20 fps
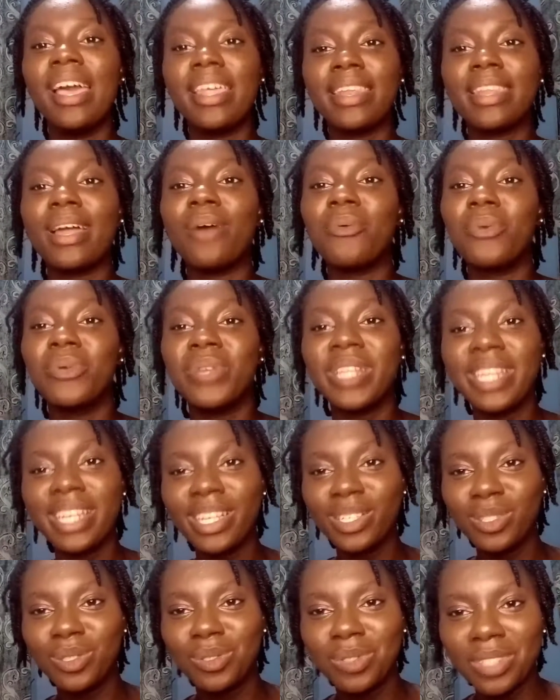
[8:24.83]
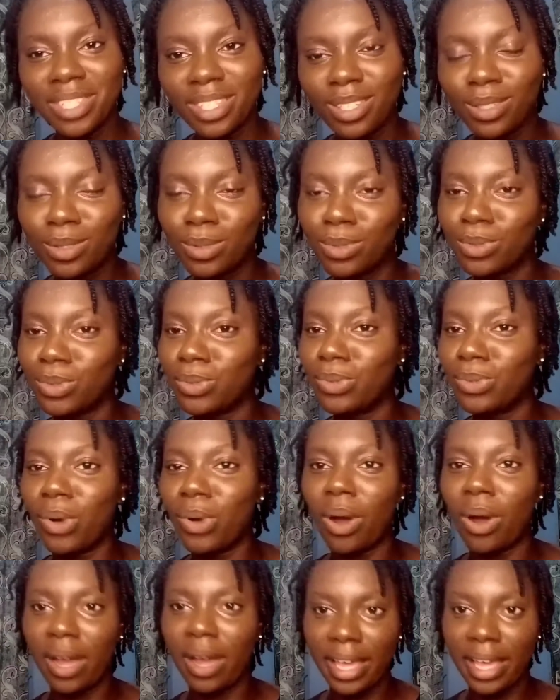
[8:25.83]
that we need to eat to grow
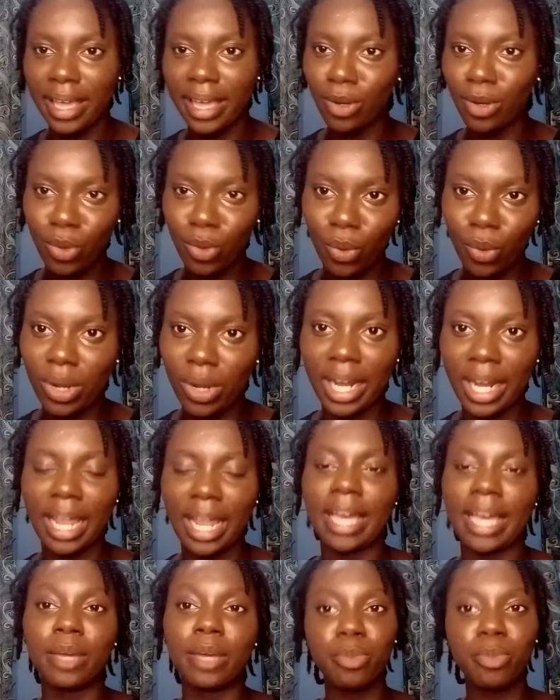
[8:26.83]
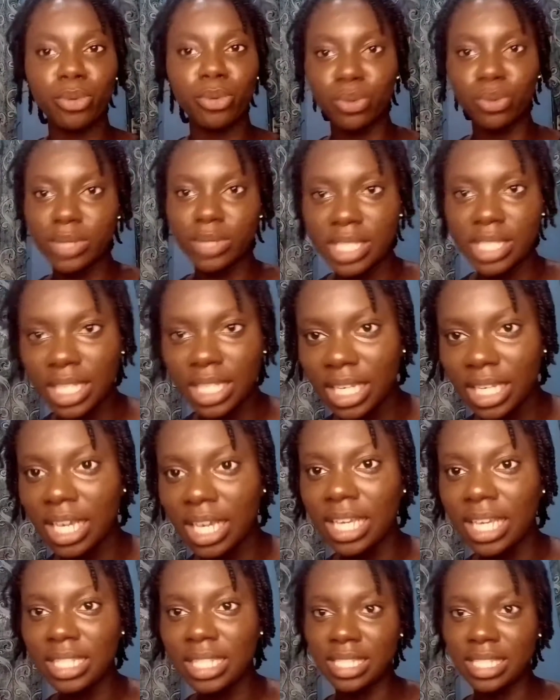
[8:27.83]
our hair long, like
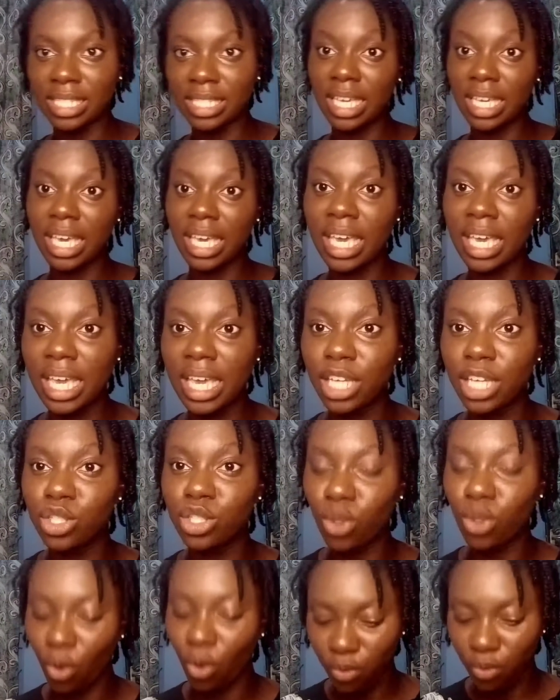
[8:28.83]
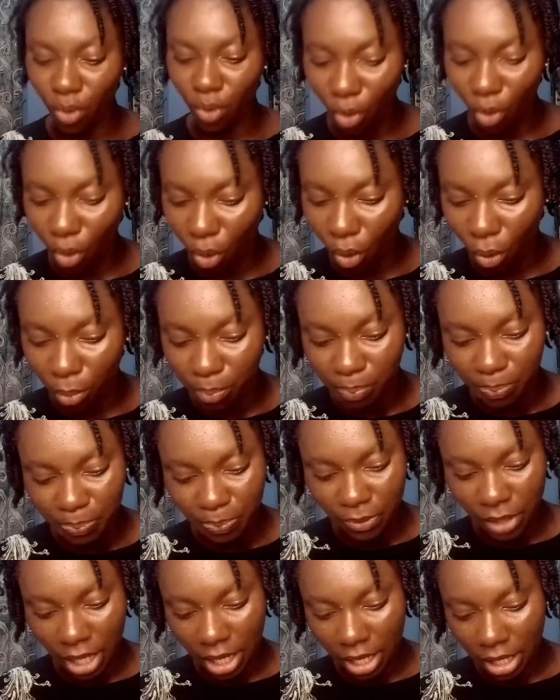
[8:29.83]
protein, zinc, sulfur,
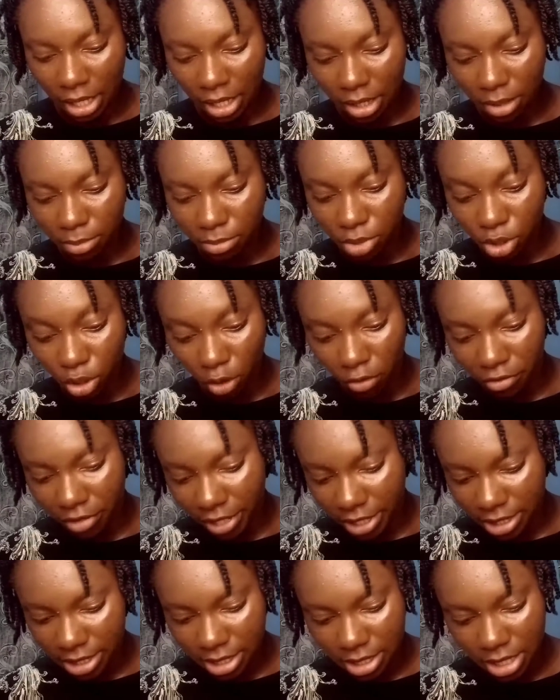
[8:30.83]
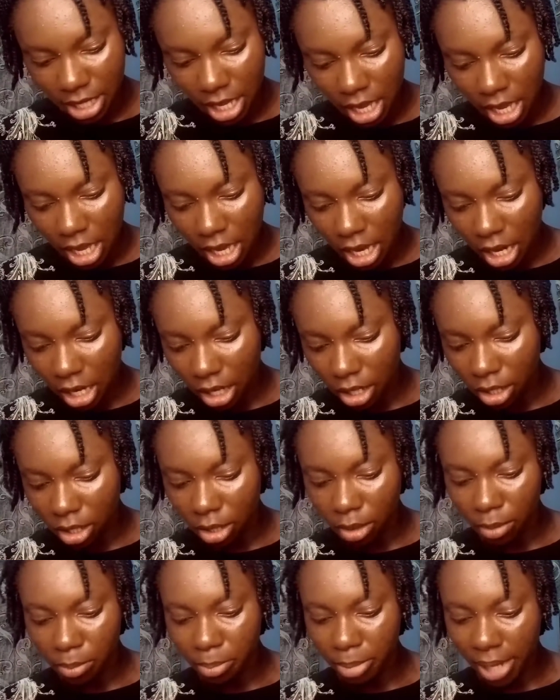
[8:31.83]
sulfate,
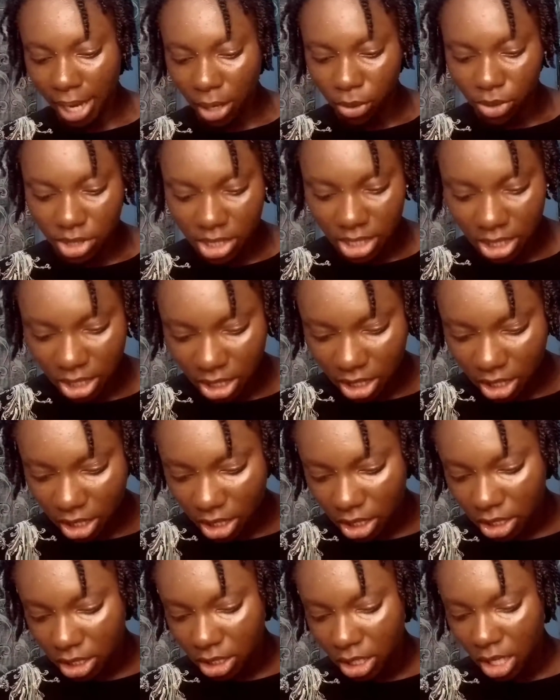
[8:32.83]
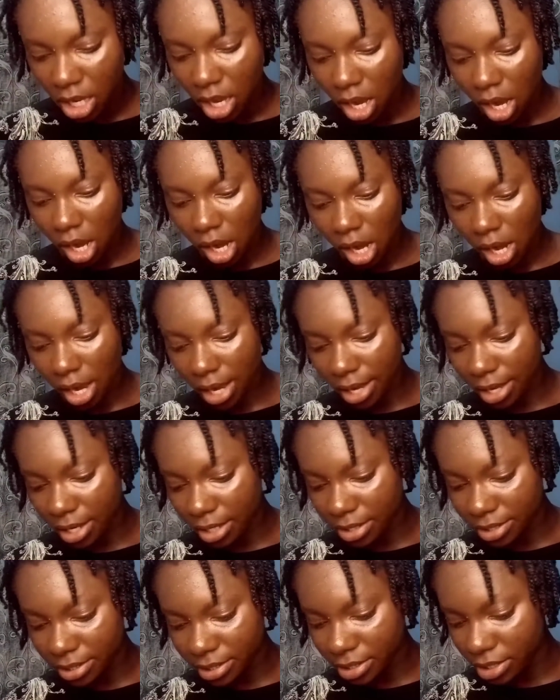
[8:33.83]
biotin,
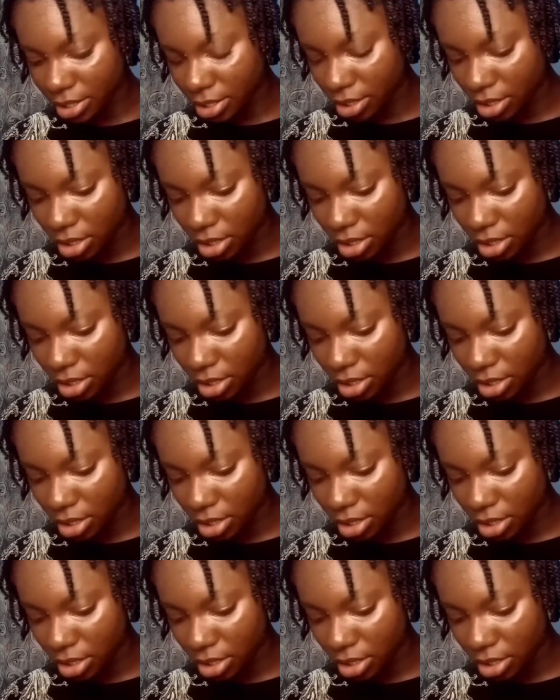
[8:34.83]
and